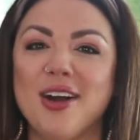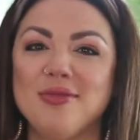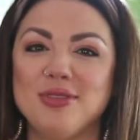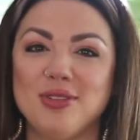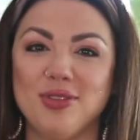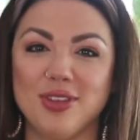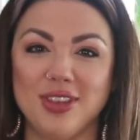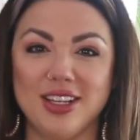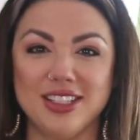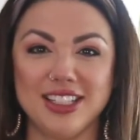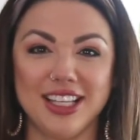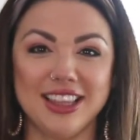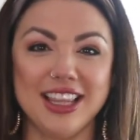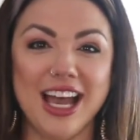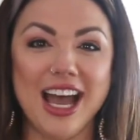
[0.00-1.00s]
different things
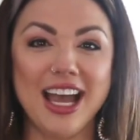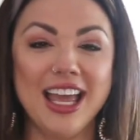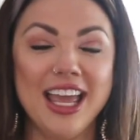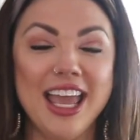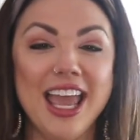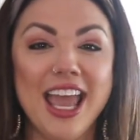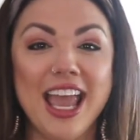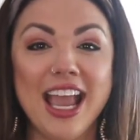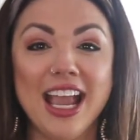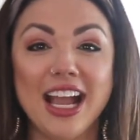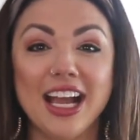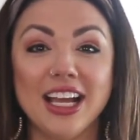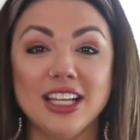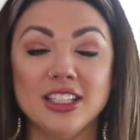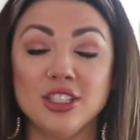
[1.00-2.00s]
like that.
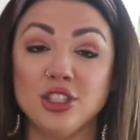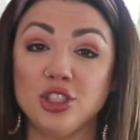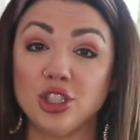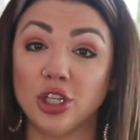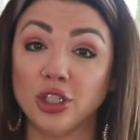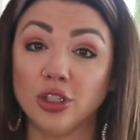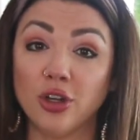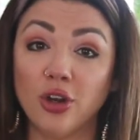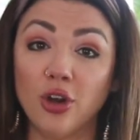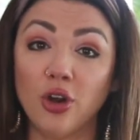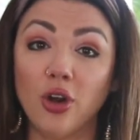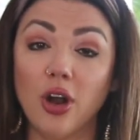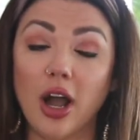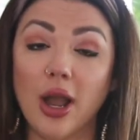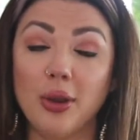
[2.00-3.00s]
And
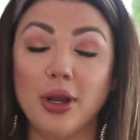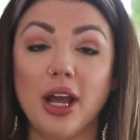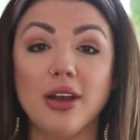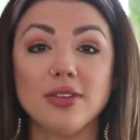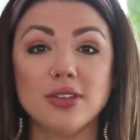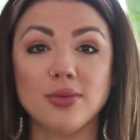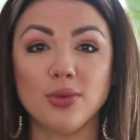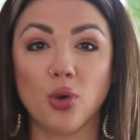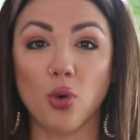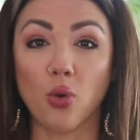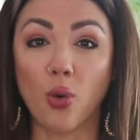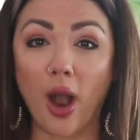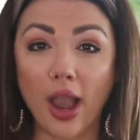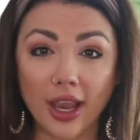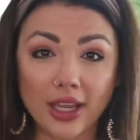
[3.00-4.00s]
journal, I would have some
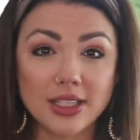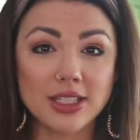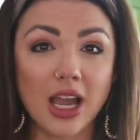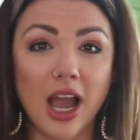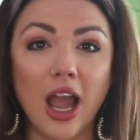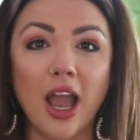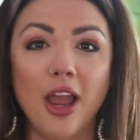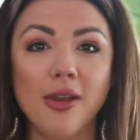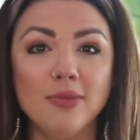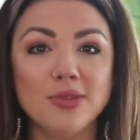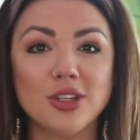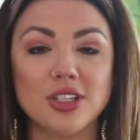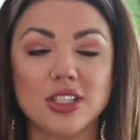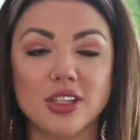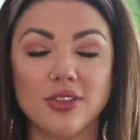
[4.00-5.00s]
quiet time,
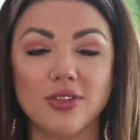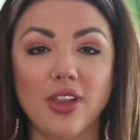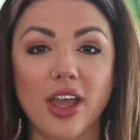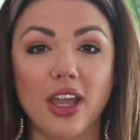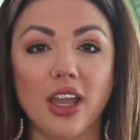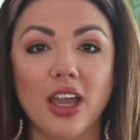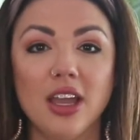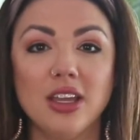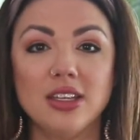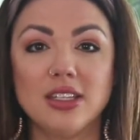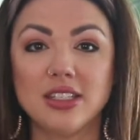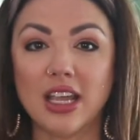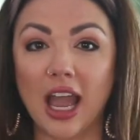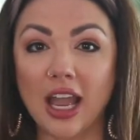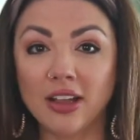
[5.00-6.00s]
just of like
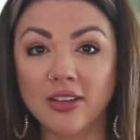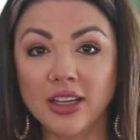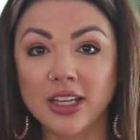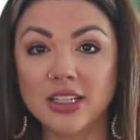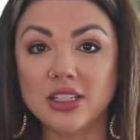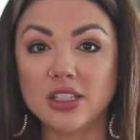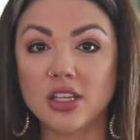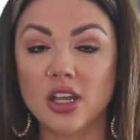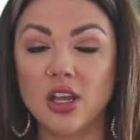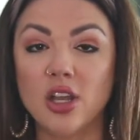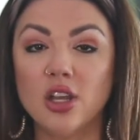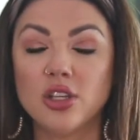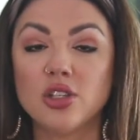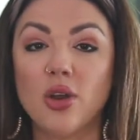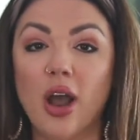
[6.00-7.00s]
silence.
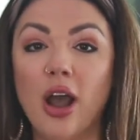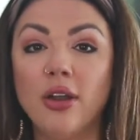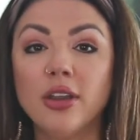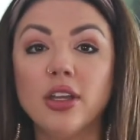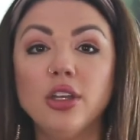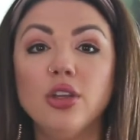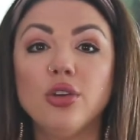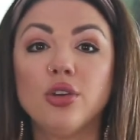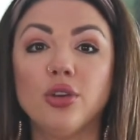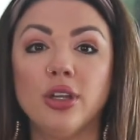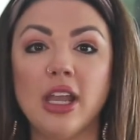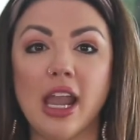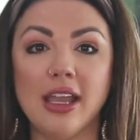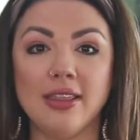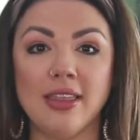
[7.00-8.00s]
So how can you
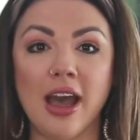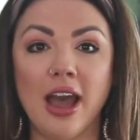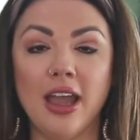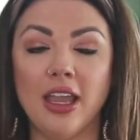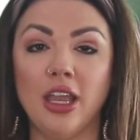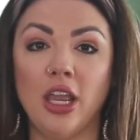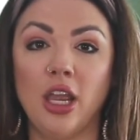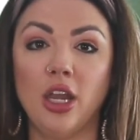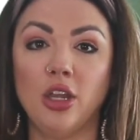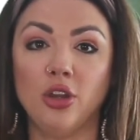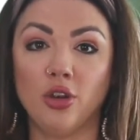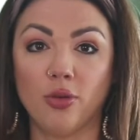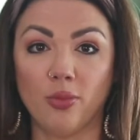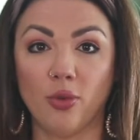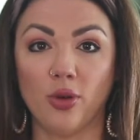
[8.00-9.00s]
create that in
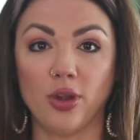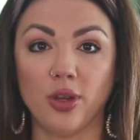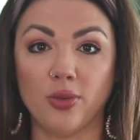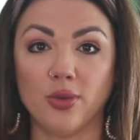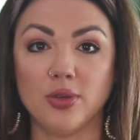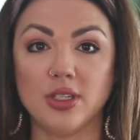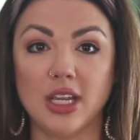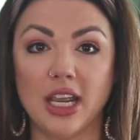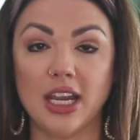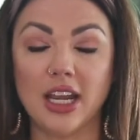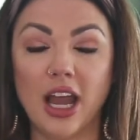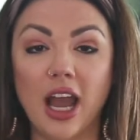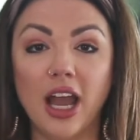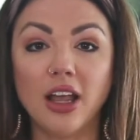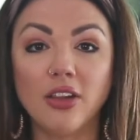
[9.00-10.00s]
your morning routine?
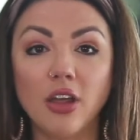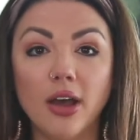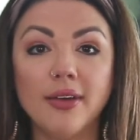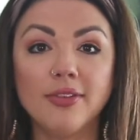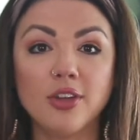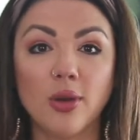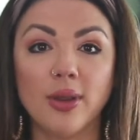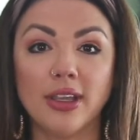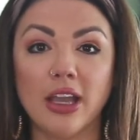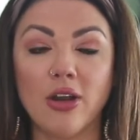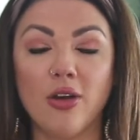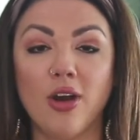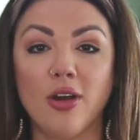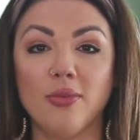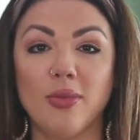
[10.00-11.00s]
I love going
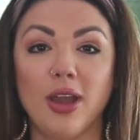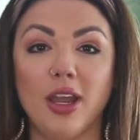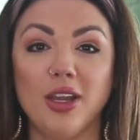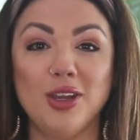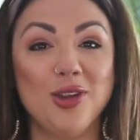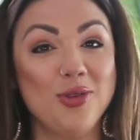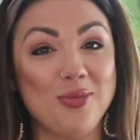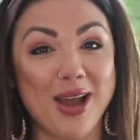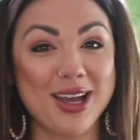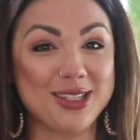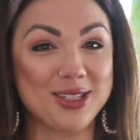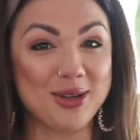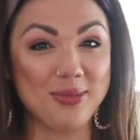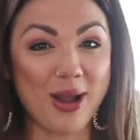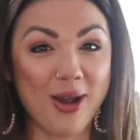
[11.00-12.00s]
out on my new
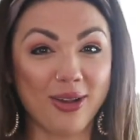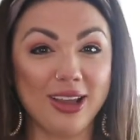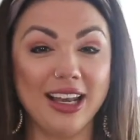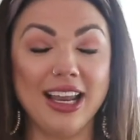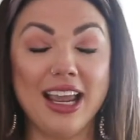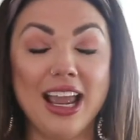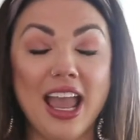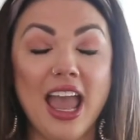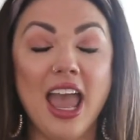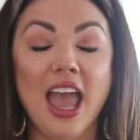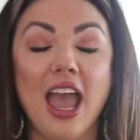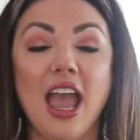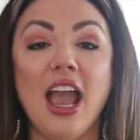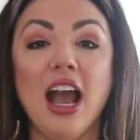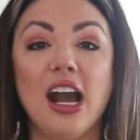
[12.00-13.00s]
master balcony
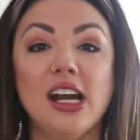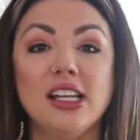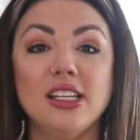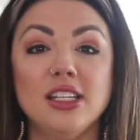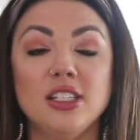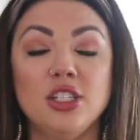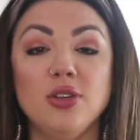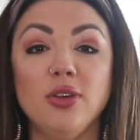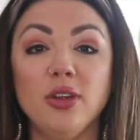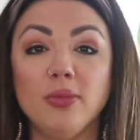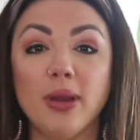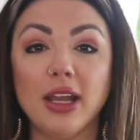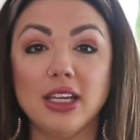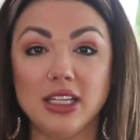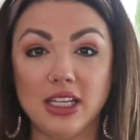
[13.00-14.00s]
and doing
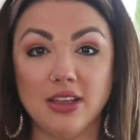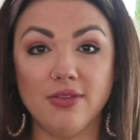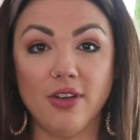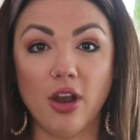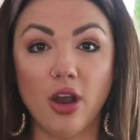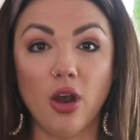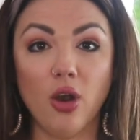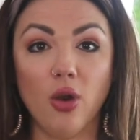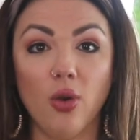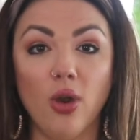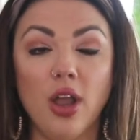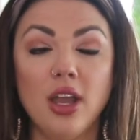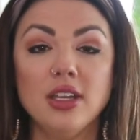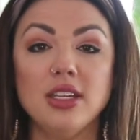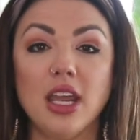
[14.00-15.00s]
my Devo,
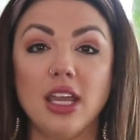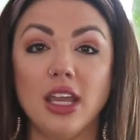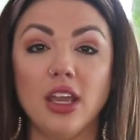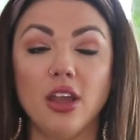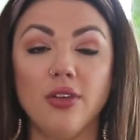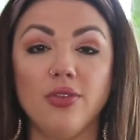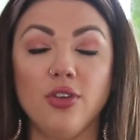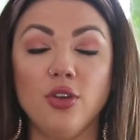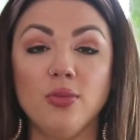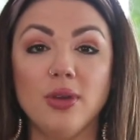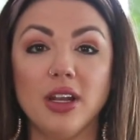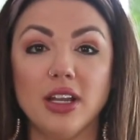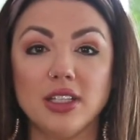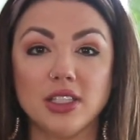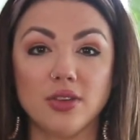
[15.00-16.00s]
taking a few
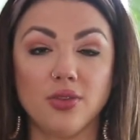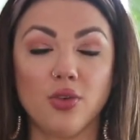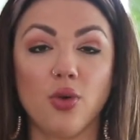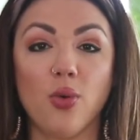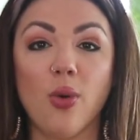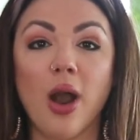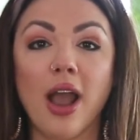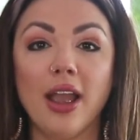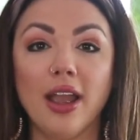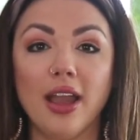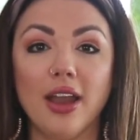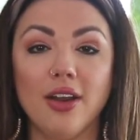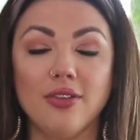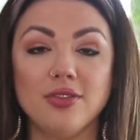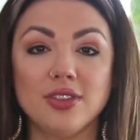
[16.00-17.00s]
minutes of
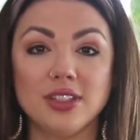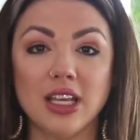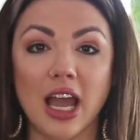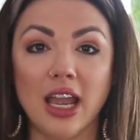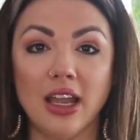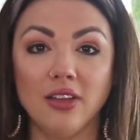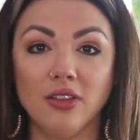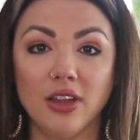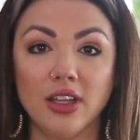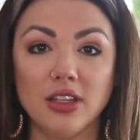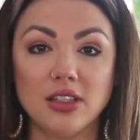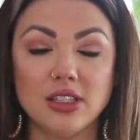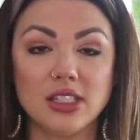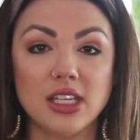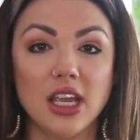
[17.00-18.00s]
quiet, of
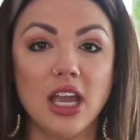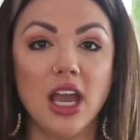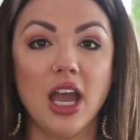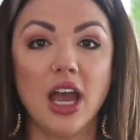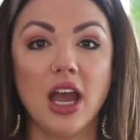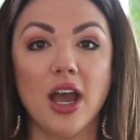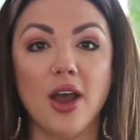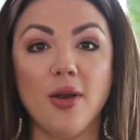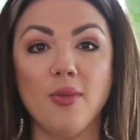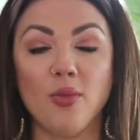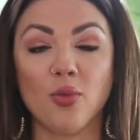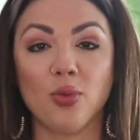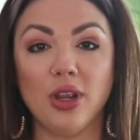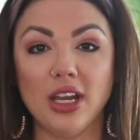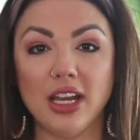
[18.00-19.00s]
silence,
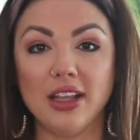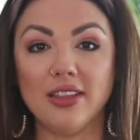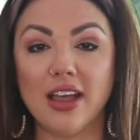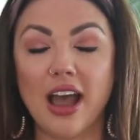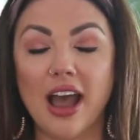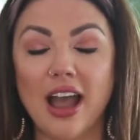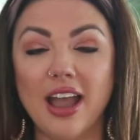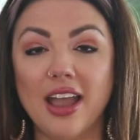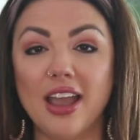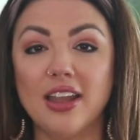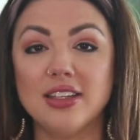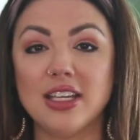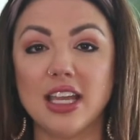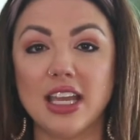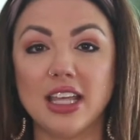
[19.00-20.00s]
reading that
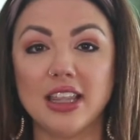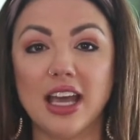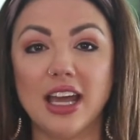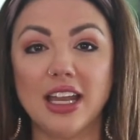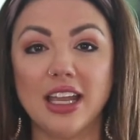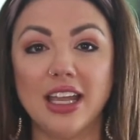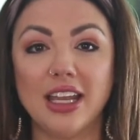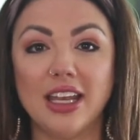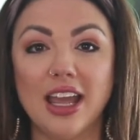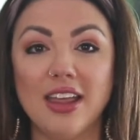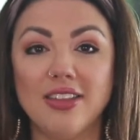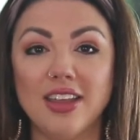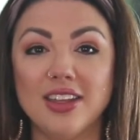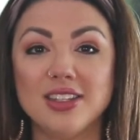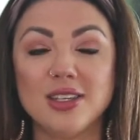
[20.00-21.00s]
and taking that in.
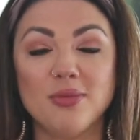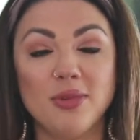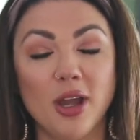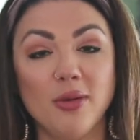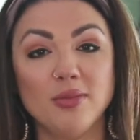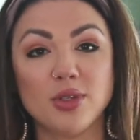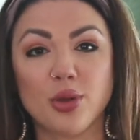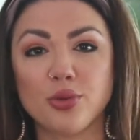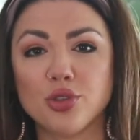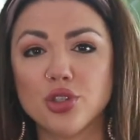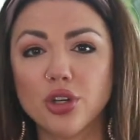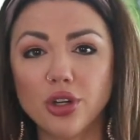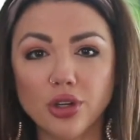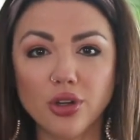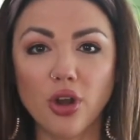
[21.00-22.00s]
And then sometimes I'll
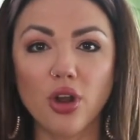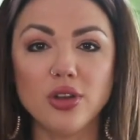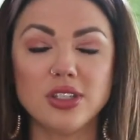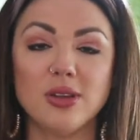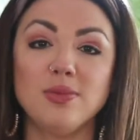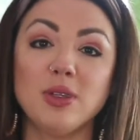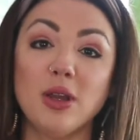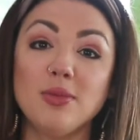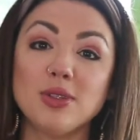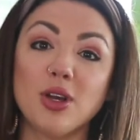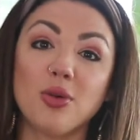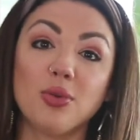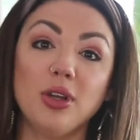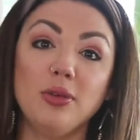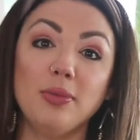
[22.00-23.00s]
journal, sometimes
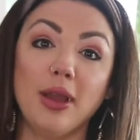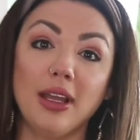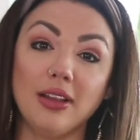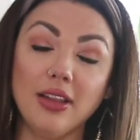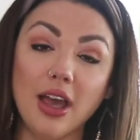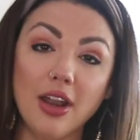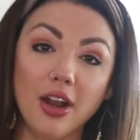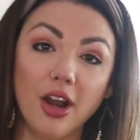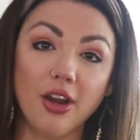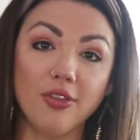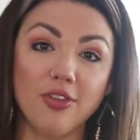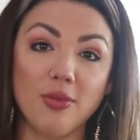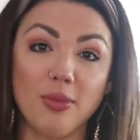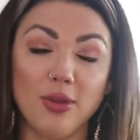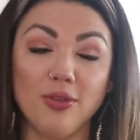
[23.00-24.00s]
I'll read my letter
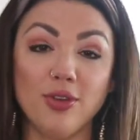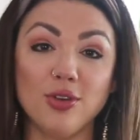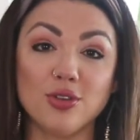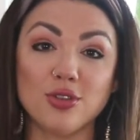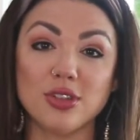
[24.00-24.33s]
from my future